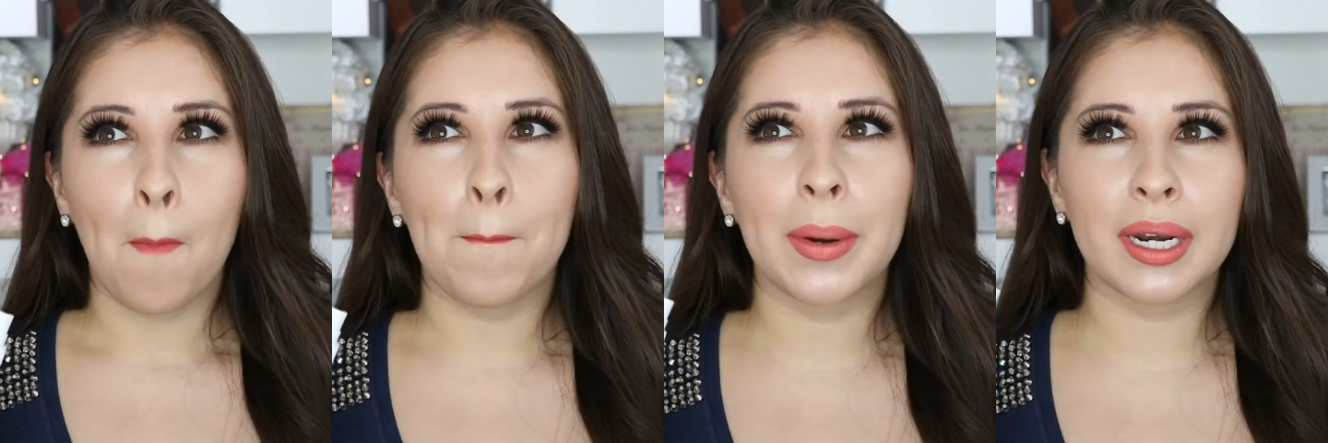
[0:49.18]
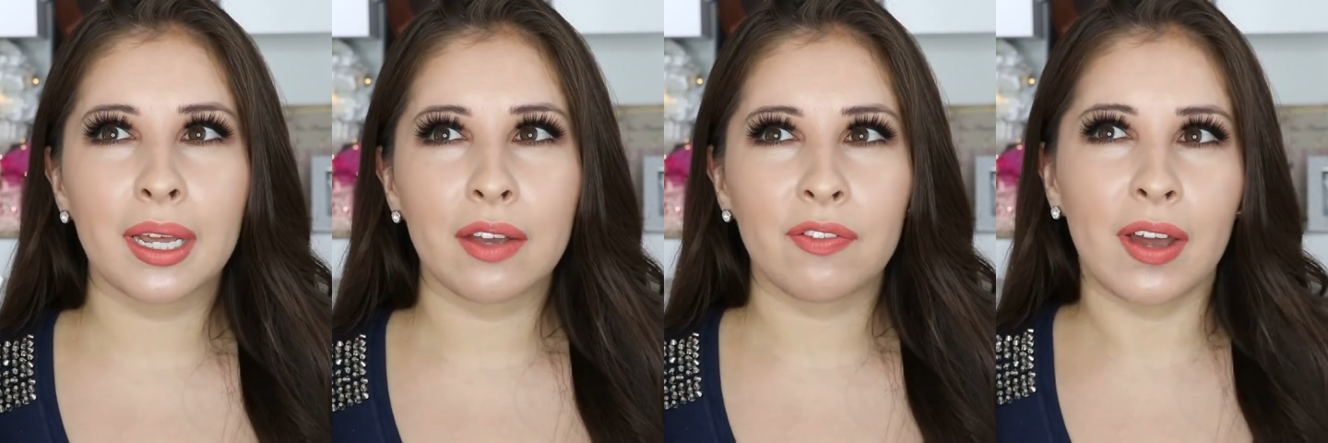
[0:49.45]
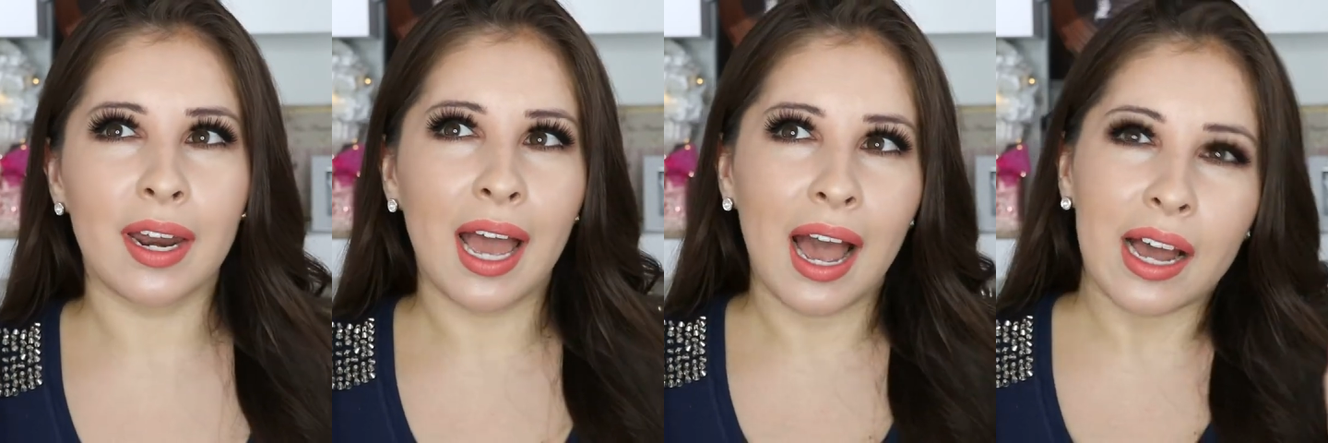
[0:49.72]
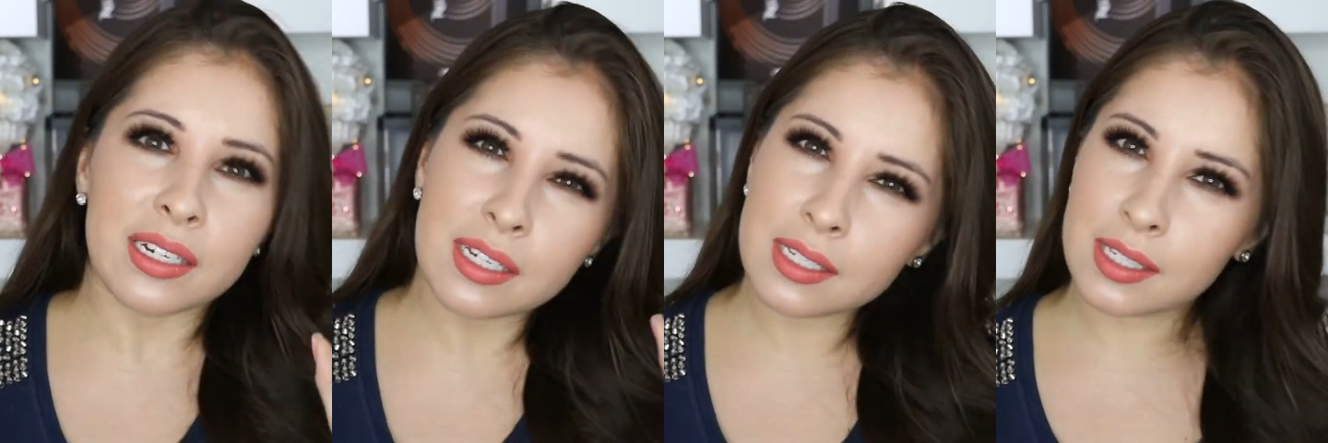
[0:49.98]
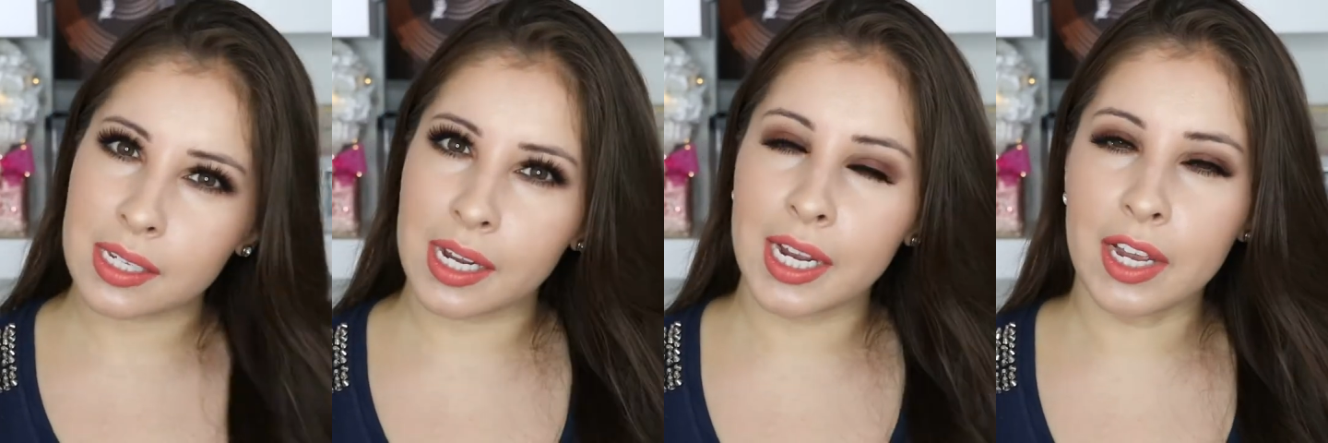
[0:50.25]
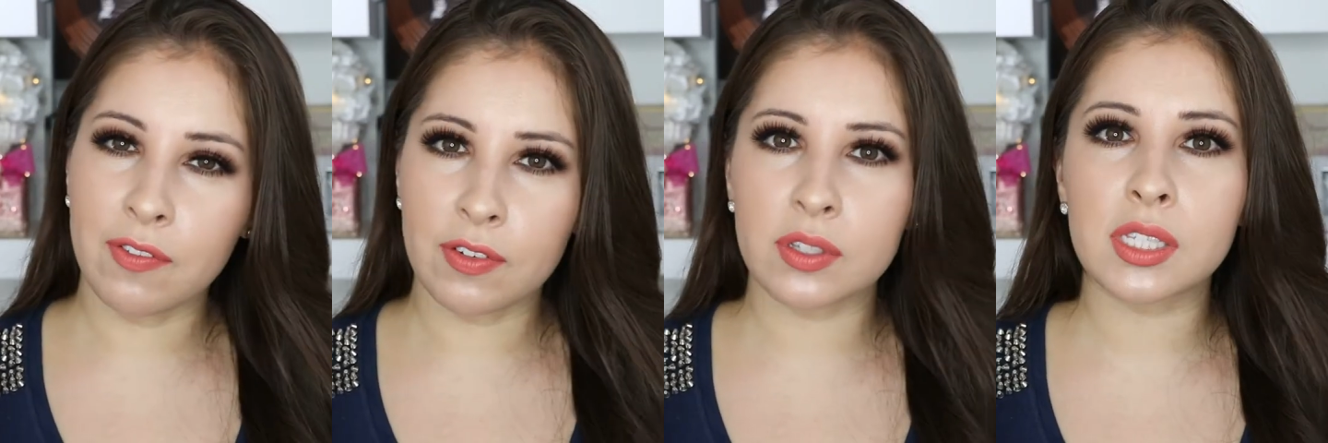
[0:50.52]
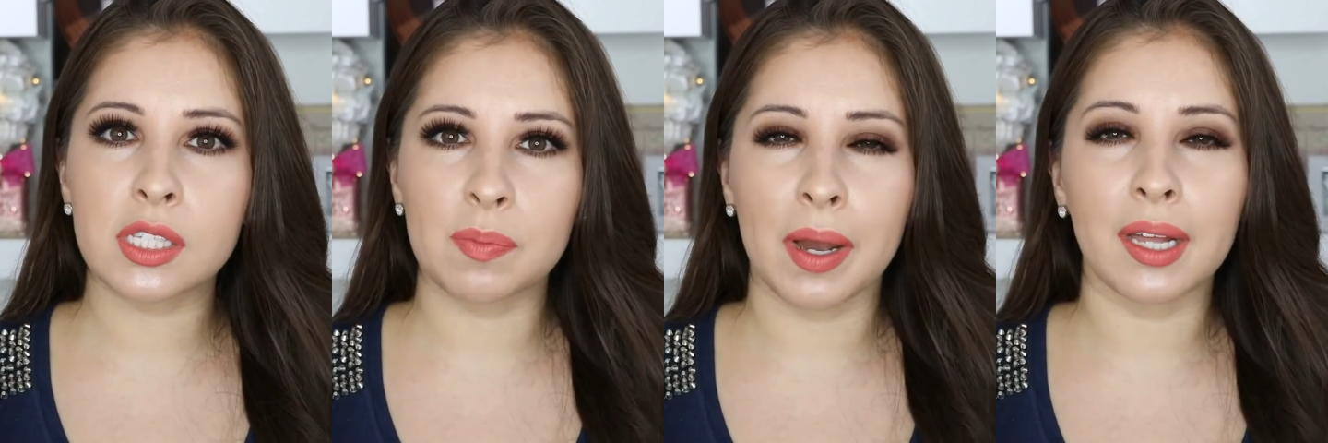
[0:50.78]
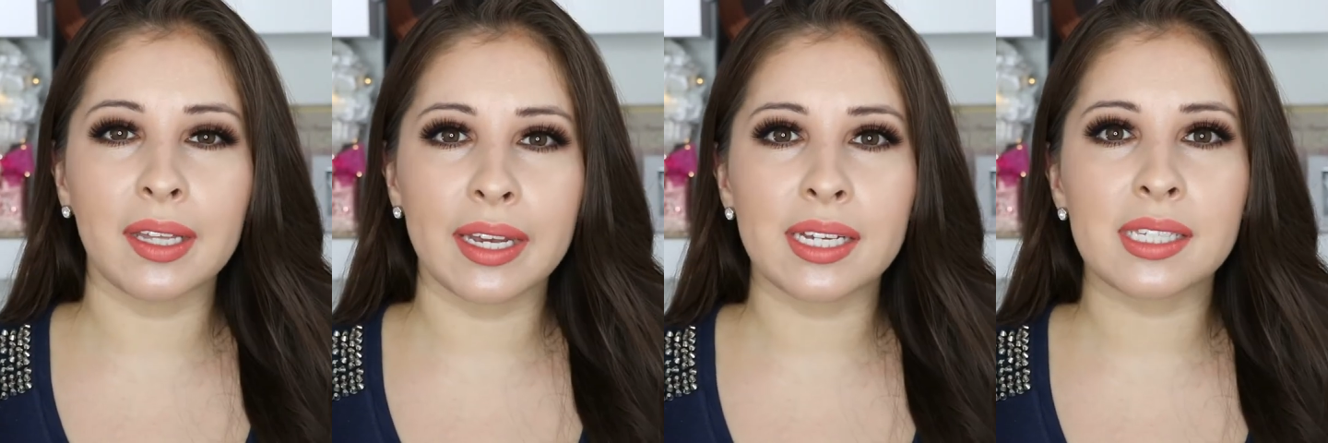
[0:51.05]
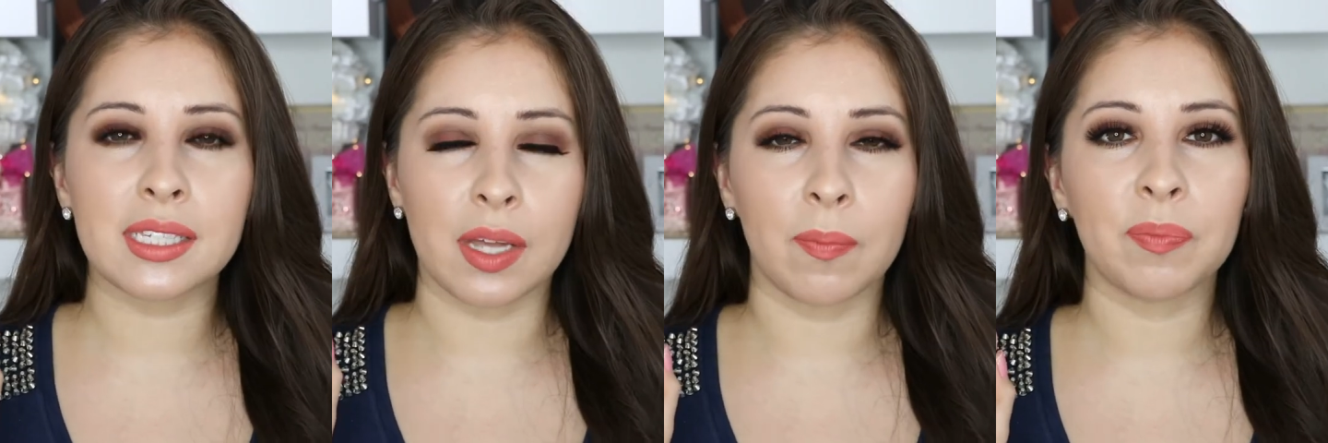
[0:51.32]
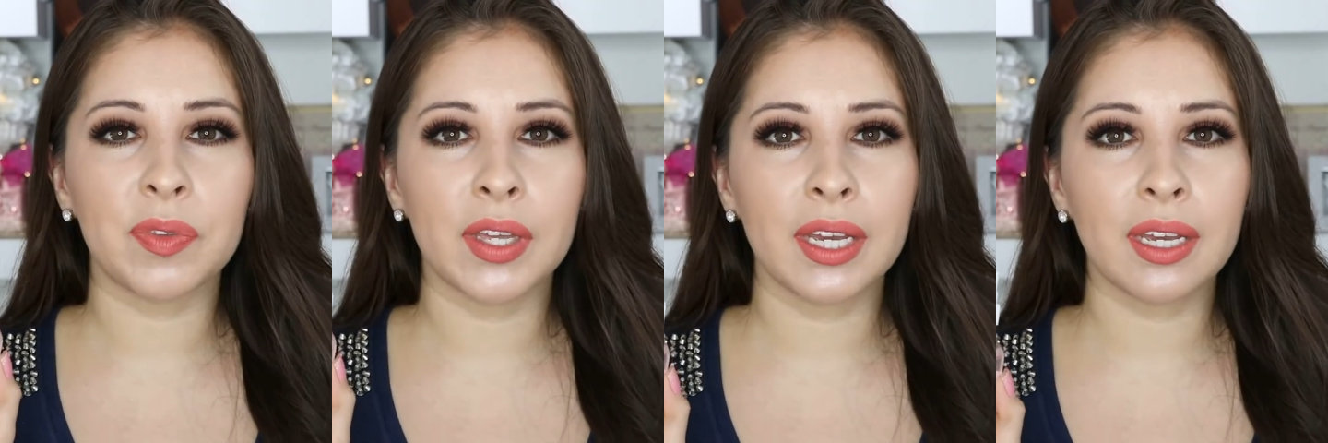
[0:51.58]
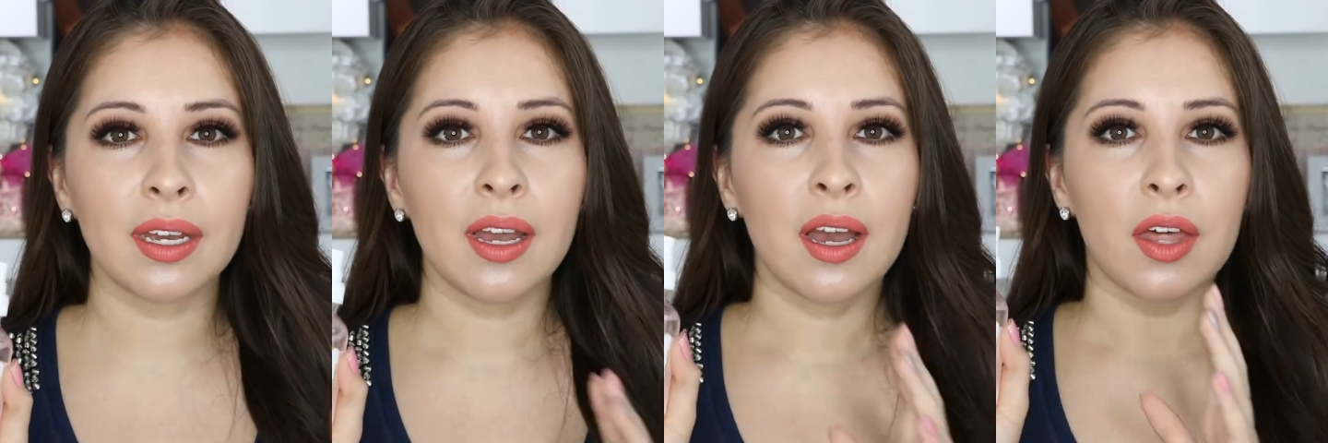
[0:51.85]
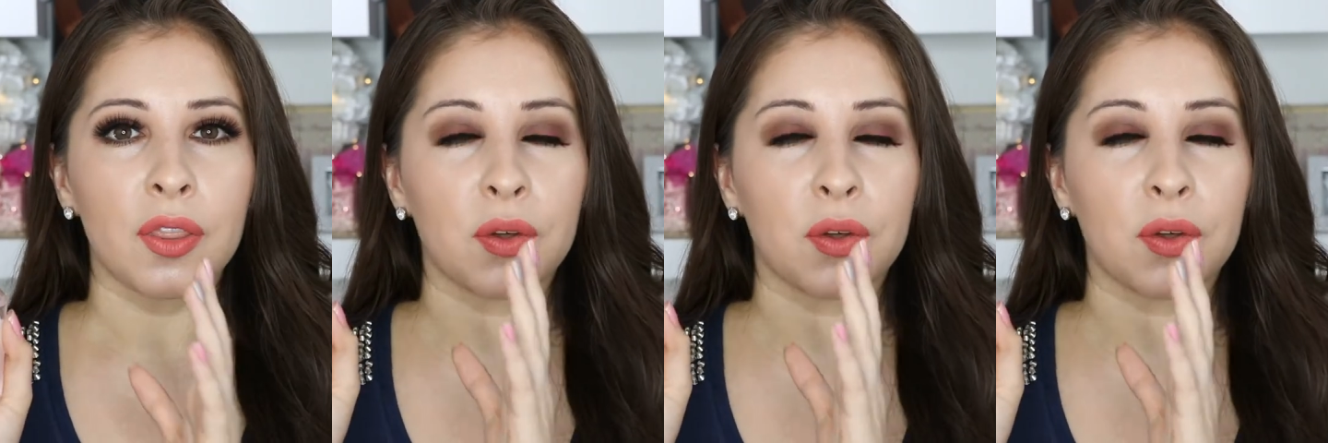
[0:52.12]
But if I had to say if it smelled like something,